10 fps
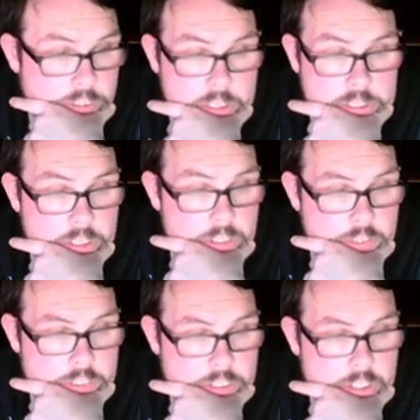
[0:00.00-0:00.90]
I still
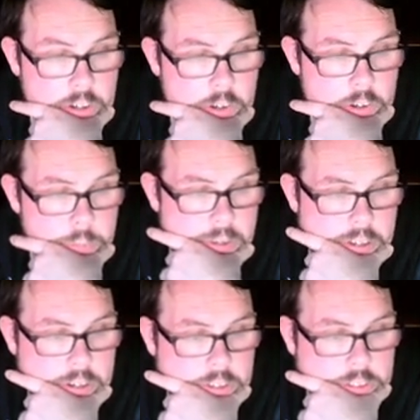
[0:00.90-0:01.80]
haven't seen that early
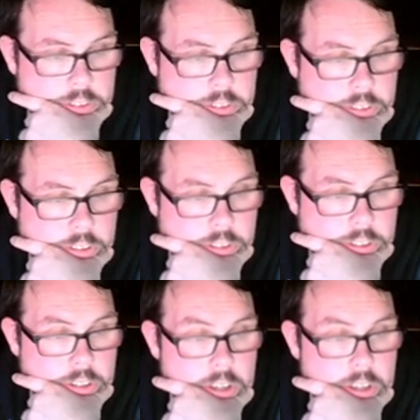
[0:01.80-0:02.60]
man, actually, just thinking.